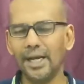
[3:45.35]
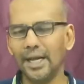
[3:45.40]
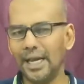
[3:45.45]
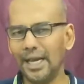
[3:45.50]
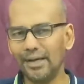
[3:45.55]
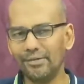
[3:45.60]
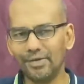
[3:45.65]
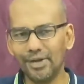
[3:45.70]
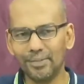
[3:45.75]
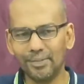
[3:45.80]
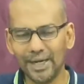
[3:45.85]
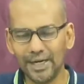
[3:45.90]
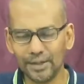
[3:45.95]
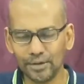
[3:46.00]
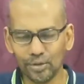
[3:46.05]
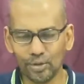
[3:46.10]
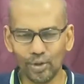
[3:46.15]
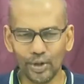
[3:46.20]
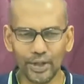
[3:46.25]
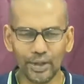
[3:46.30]
And we
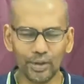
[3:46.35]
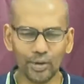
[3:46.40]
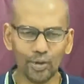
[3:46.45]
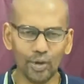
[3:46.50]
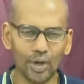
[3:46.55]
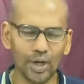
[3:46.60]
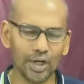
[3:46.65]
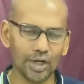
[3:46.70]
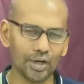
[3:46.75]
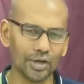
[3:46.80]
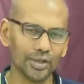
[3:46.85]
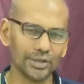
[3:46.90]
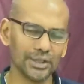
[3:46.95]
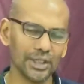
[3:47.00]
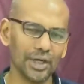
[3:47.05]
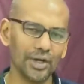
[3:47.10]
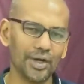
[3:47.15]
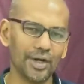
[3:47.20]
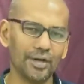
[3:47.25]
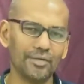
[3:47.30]
might go across a
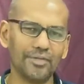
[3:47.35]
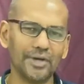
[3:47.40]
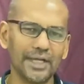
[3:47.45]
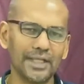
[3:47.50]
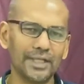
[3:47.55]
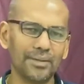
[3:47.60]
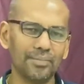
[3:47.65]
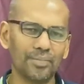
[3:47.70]
lot of other